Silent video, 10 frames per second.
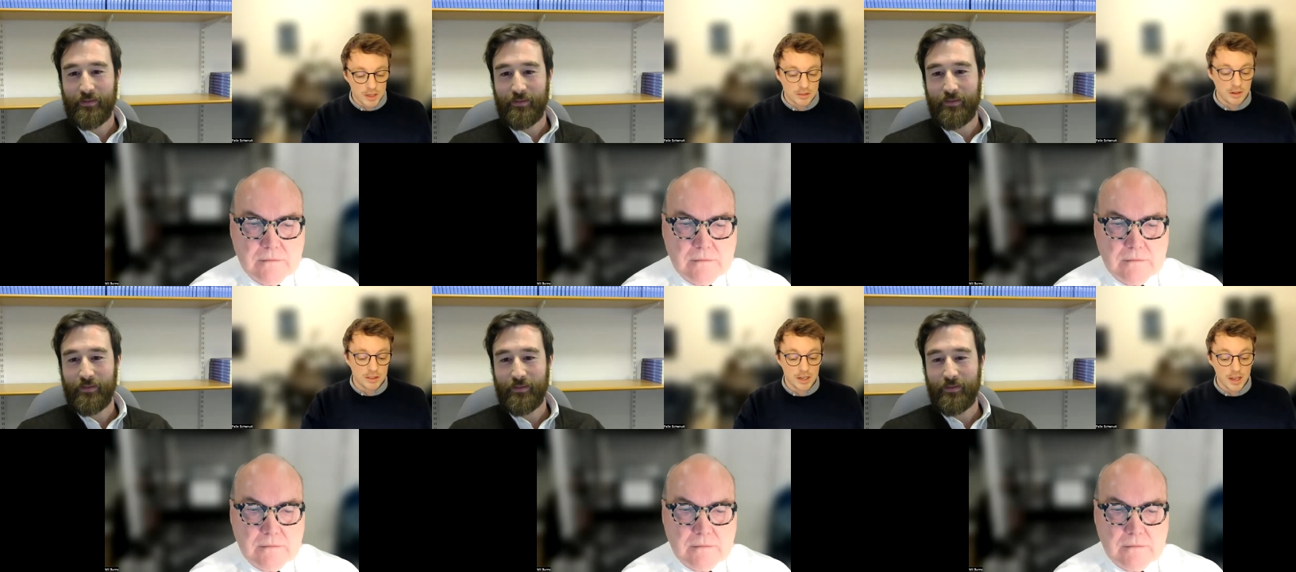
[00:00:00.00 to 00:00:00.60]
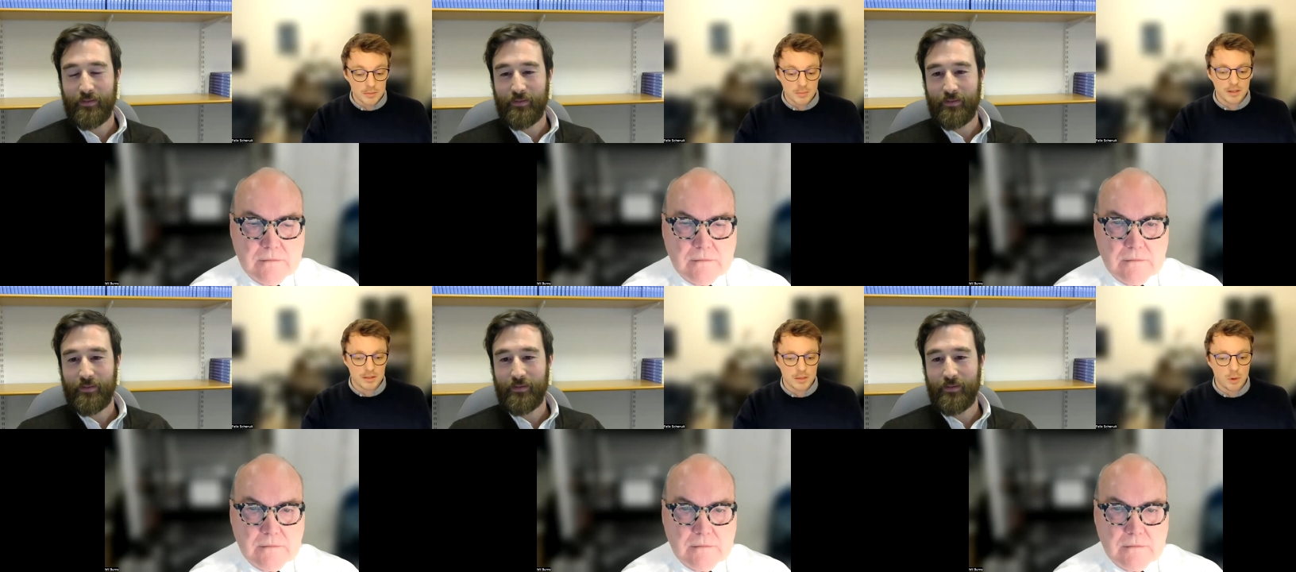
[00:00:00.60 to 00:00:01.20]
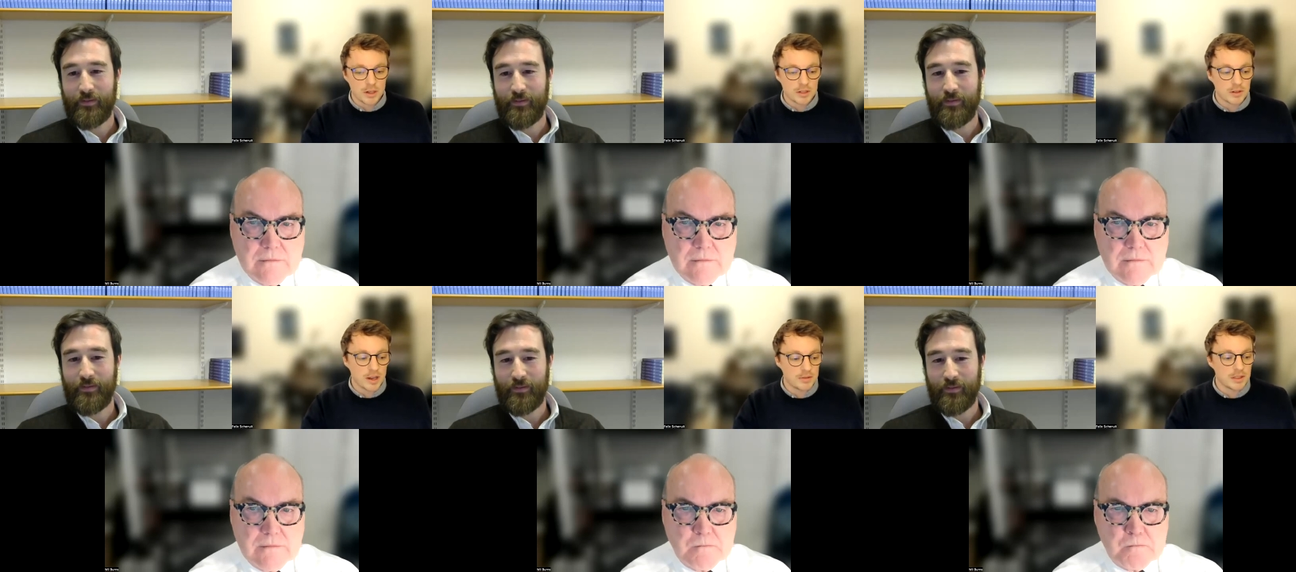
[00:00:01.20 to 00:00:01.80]
Speaker 1: acknowledge that it's important
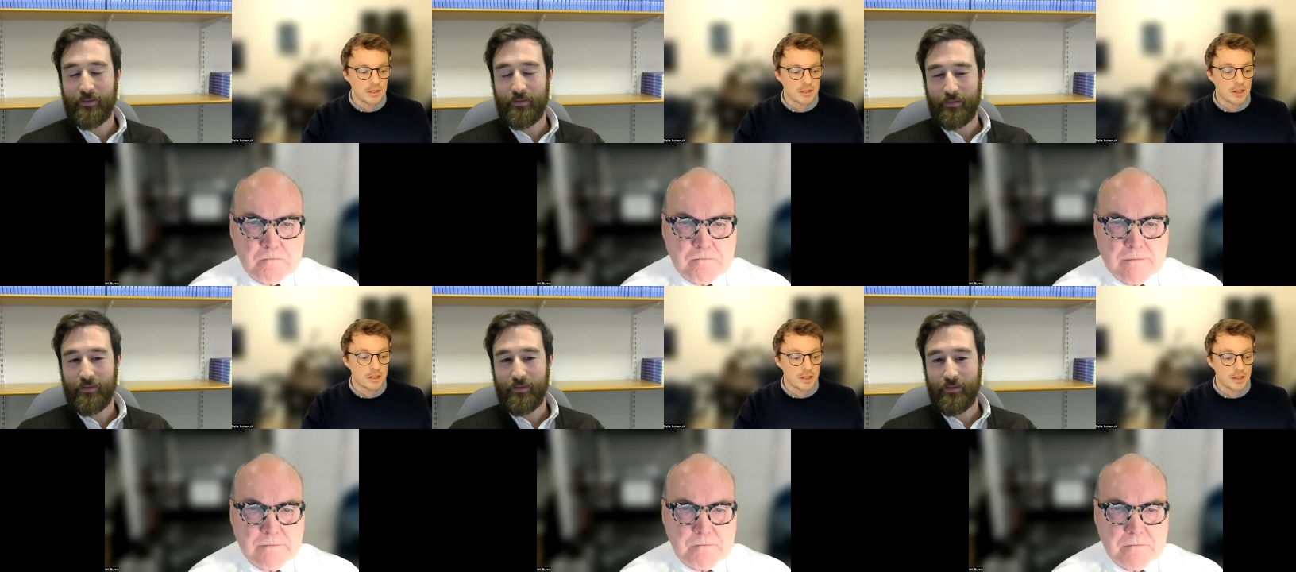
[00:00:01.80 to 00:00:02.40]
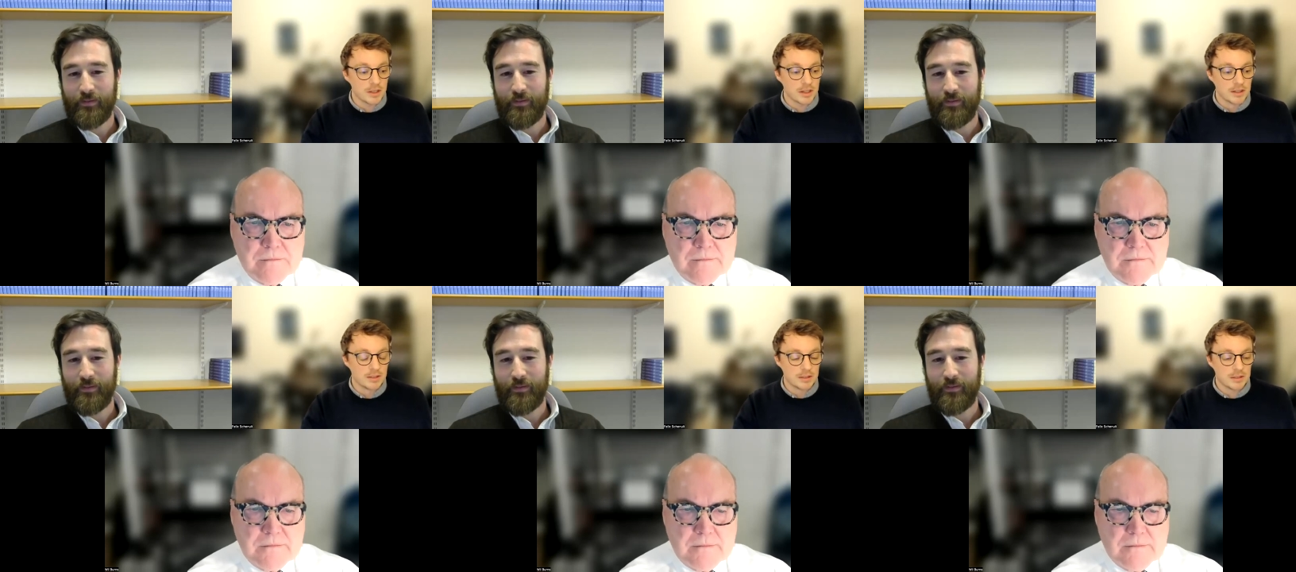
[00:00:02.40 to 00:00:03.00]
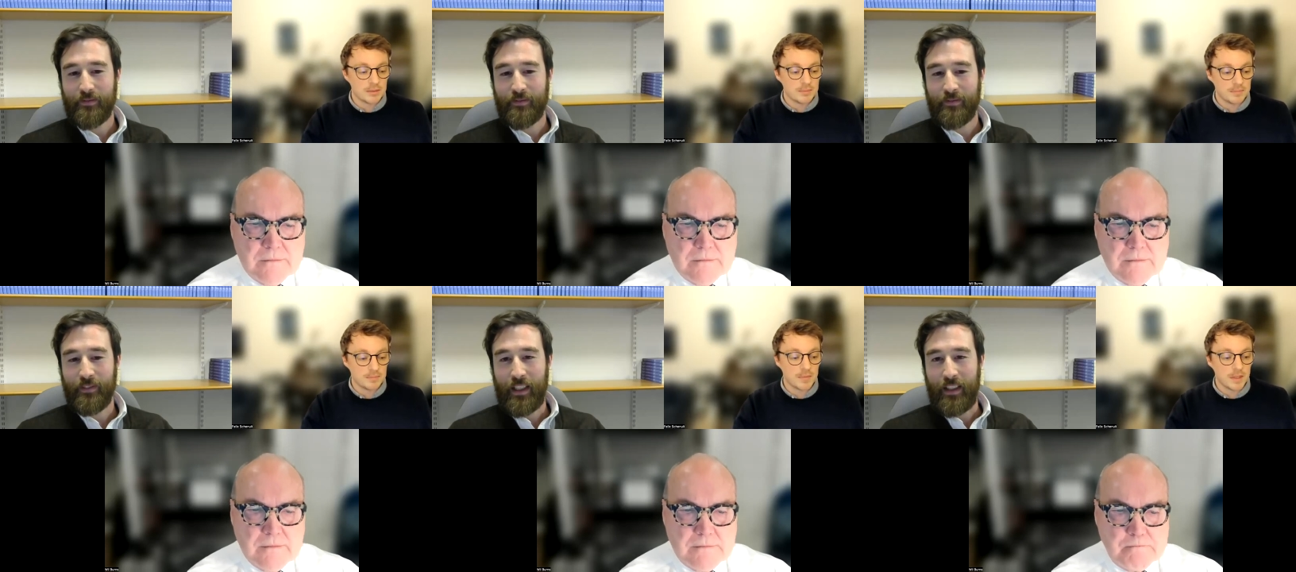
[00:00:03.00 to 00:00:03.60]
to have this discussion. I think. Mm -hmm.
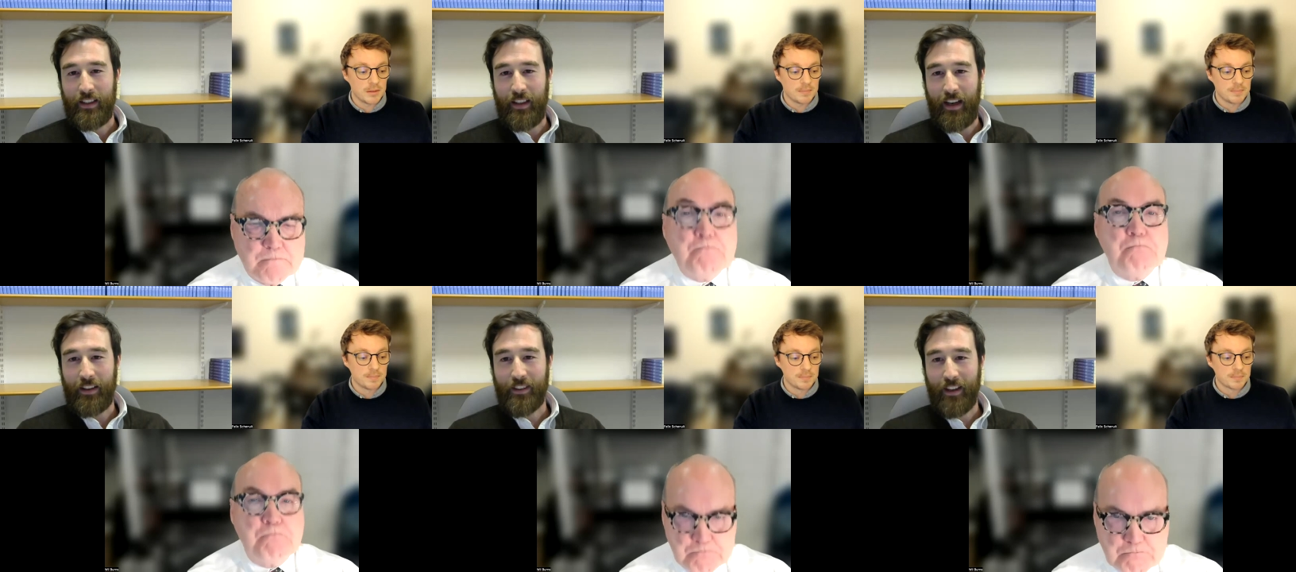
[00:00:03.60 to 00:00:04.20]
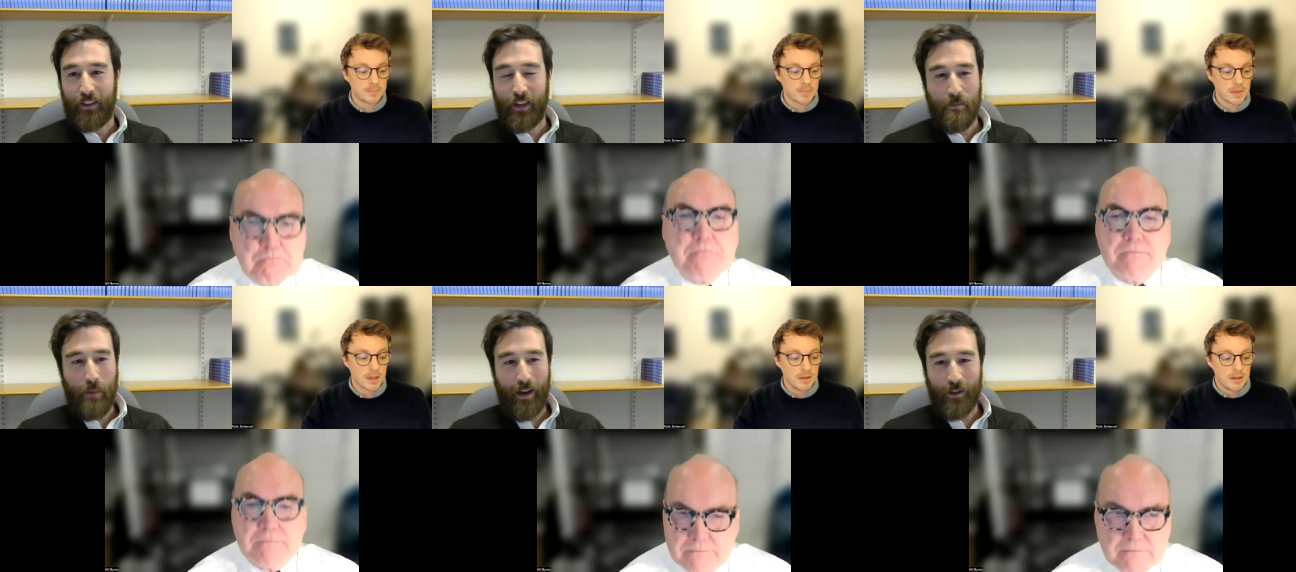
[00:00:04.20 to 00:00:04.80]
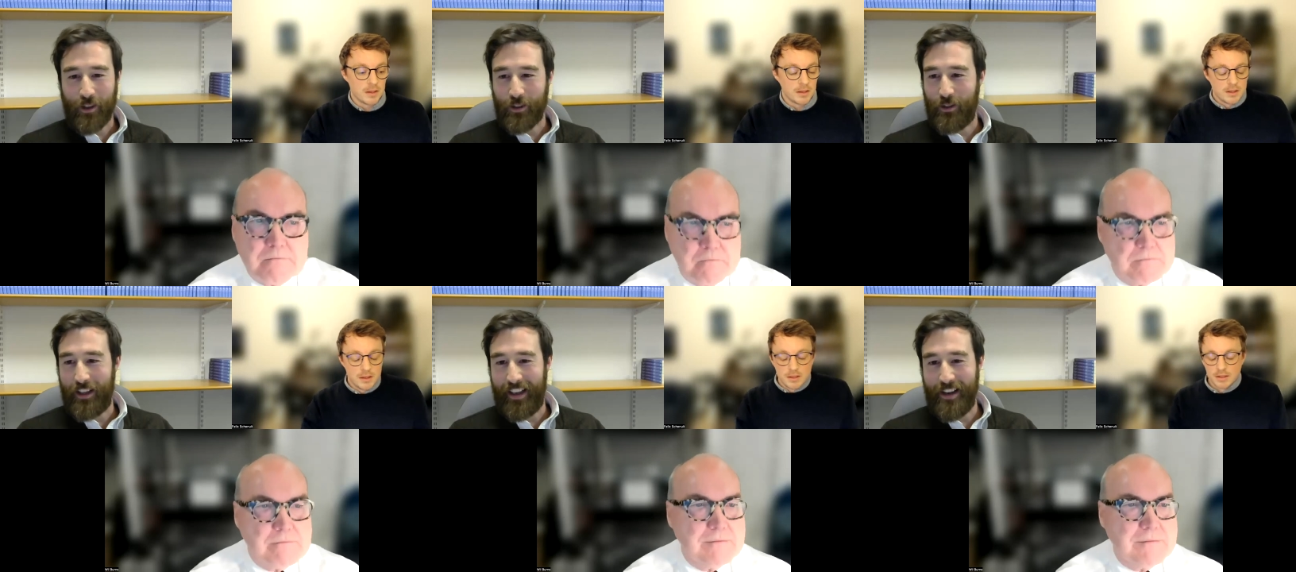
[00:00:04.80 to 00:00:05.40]
Speaker 2: Yeah, yeah I, I think biochar is a
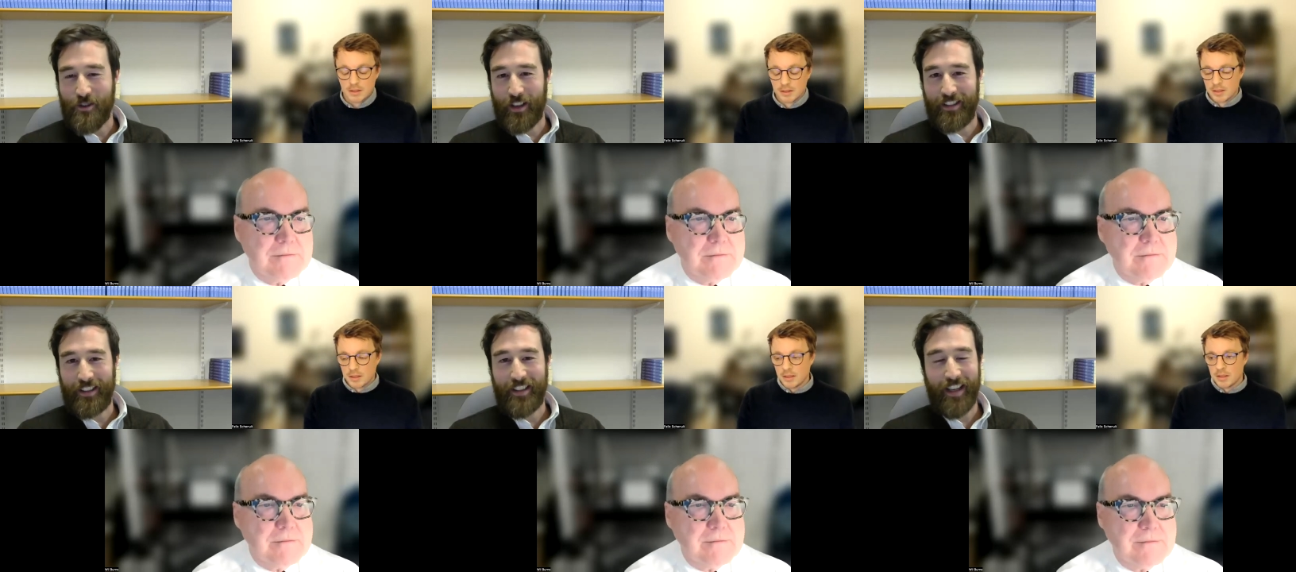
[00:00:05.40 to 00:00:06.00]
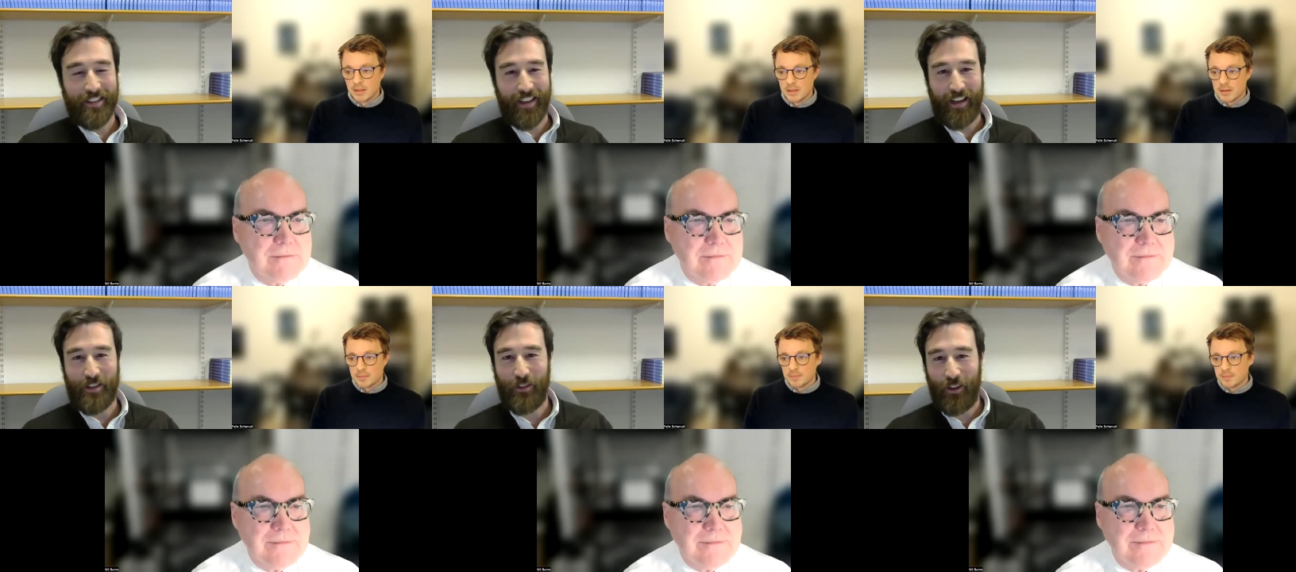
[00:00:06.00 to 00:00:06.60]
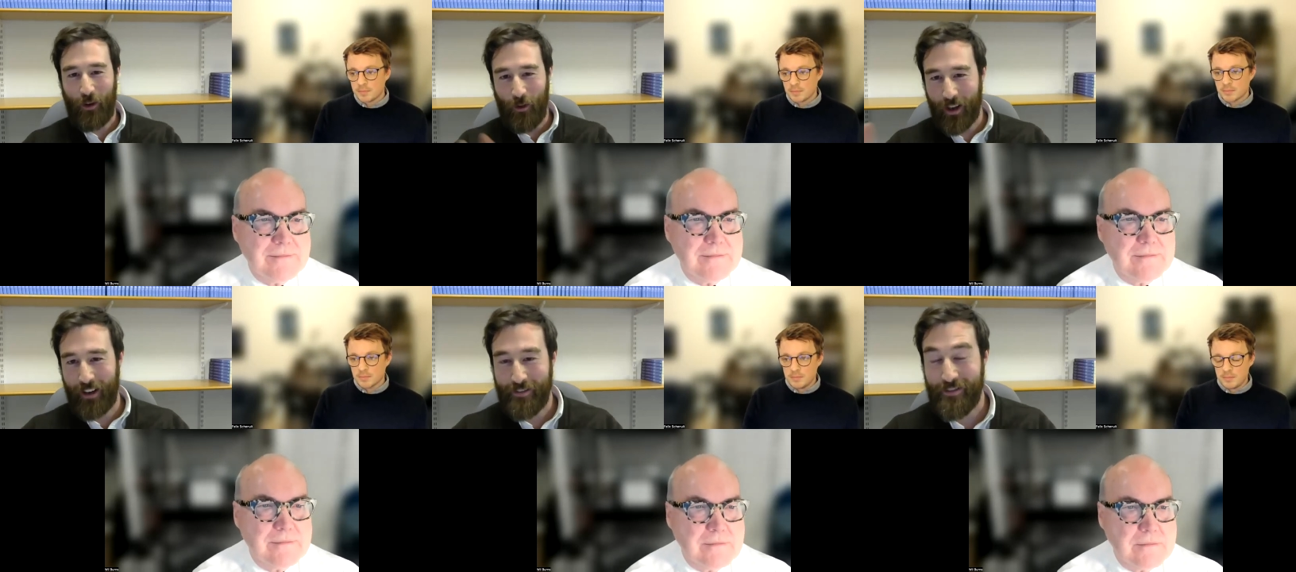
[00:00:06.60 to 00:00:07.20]
really interesting test case for the whole
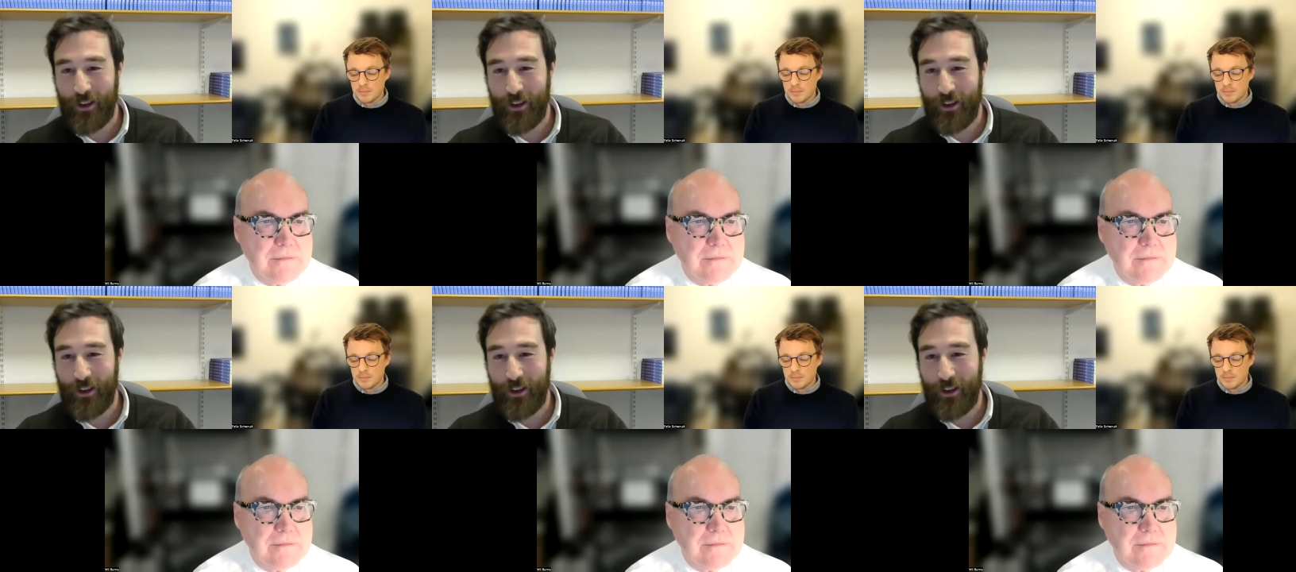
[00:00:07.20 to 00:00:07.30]
kind of